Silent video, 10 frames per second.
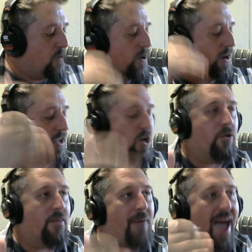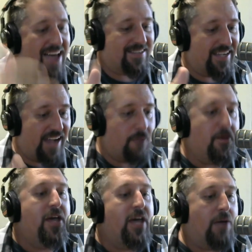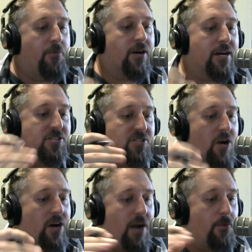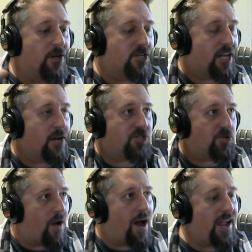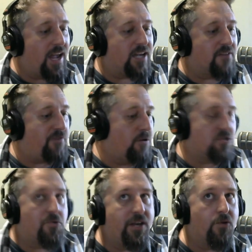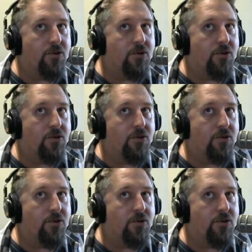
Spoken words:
We're going to go to the passing game, and we're going to start, and we're just going to try and confuse Quinn